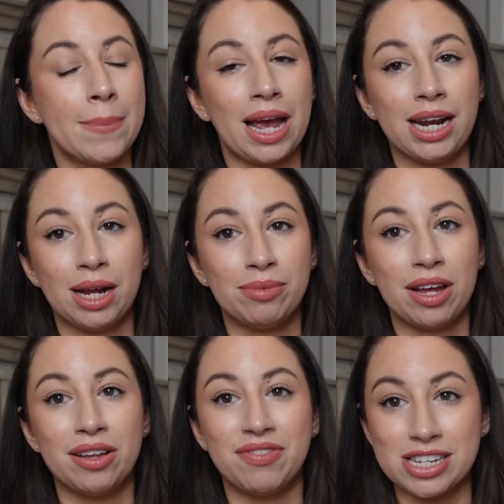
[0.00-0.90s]
And I'm
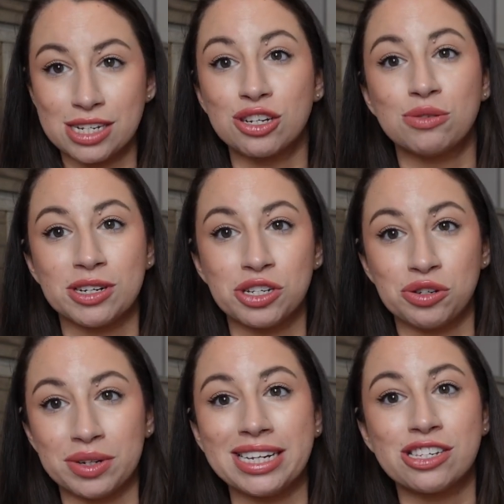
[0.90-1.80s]
not investing too much
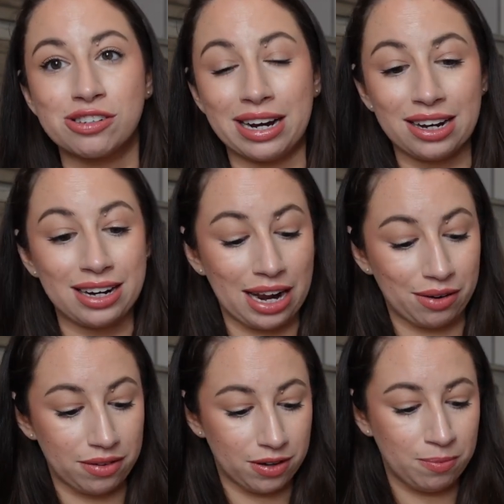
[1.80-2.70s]
into an Easter egg hunt.
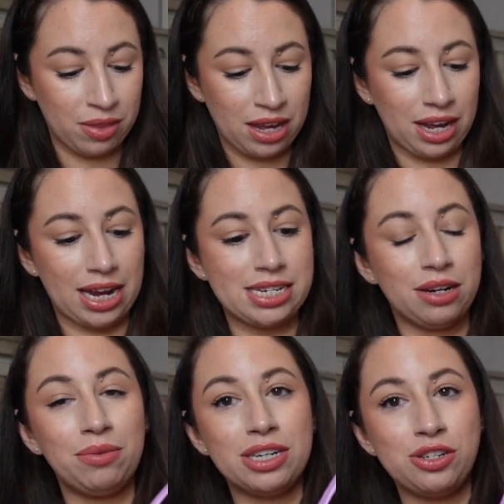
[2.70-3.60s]
However, I
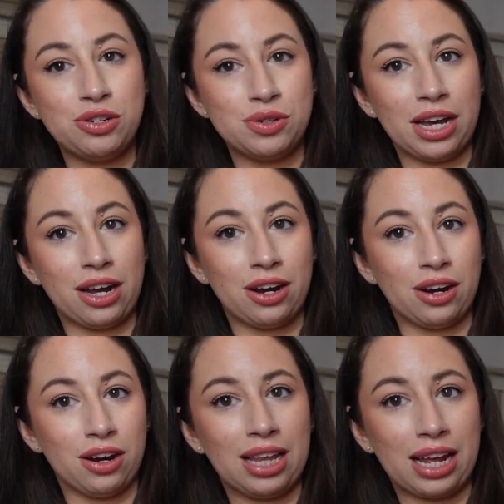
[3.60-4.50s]
did want to get
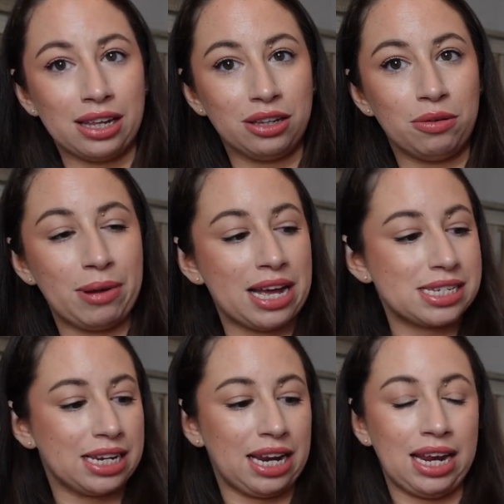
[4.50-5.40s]
her like a little
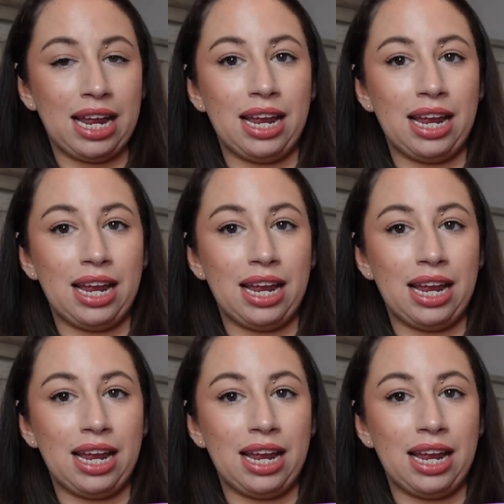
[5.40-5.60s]
basket